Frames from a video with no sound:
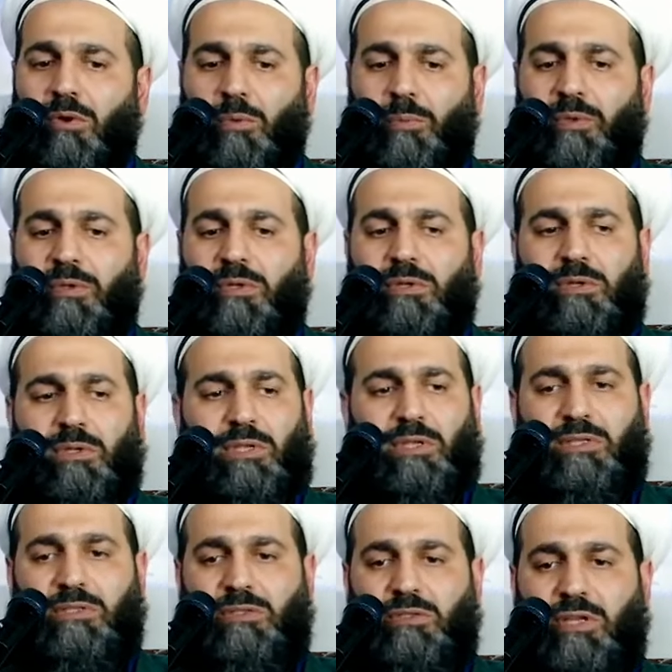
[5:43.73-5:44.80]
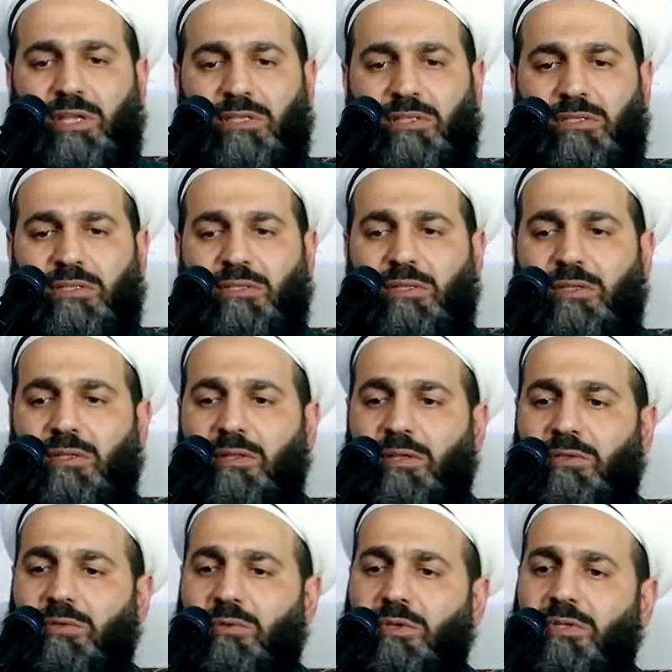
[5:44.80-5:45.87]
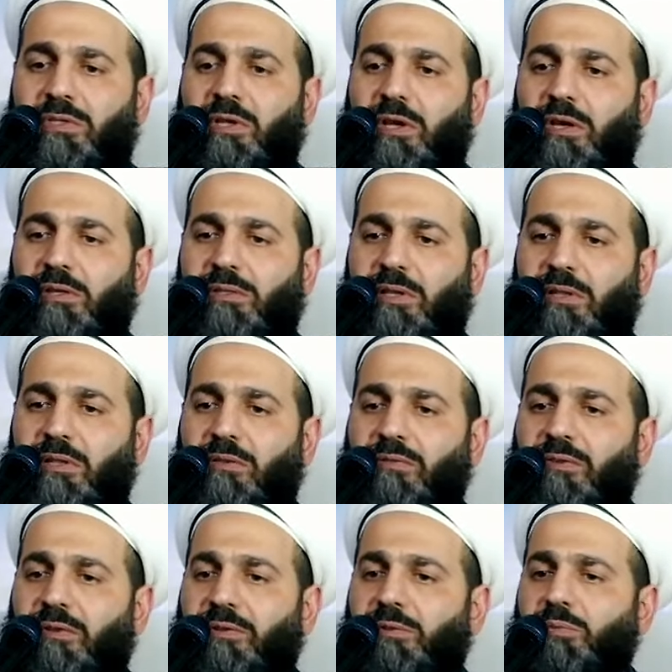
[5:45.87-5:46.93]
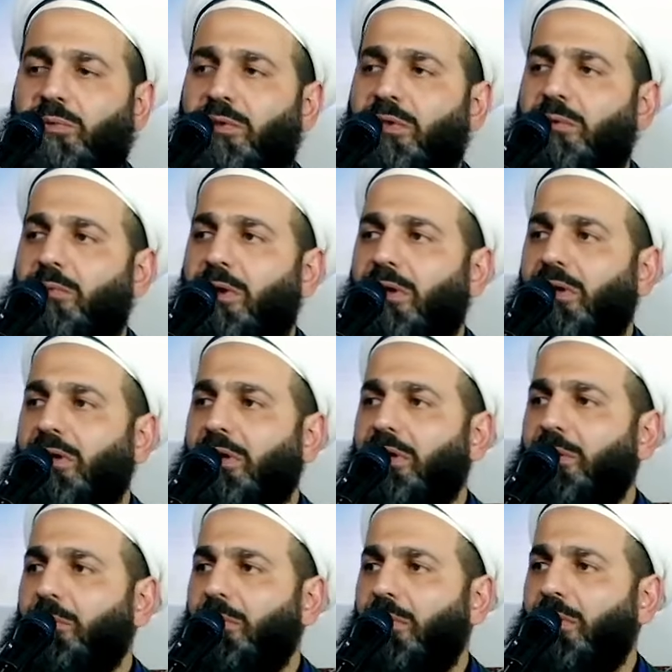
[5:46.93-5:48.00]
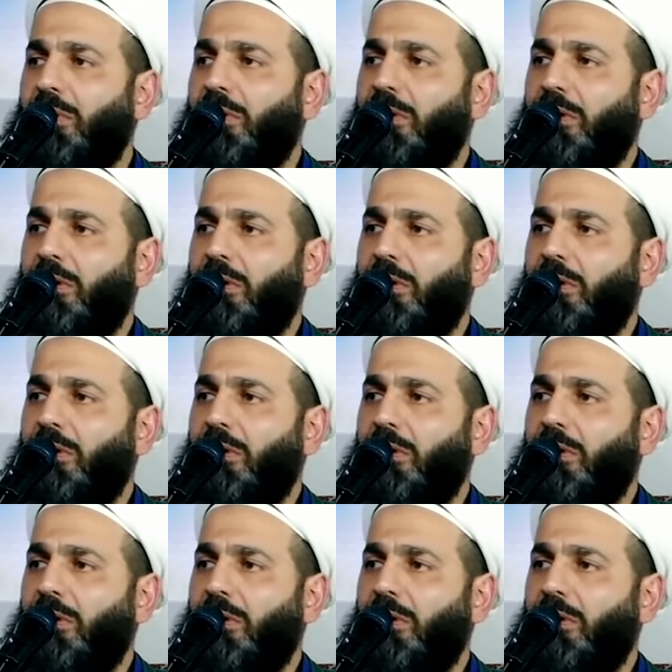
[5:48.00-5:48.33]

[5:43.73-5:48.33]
opened his chest and they took his heart and they filled it with iman and hikmah.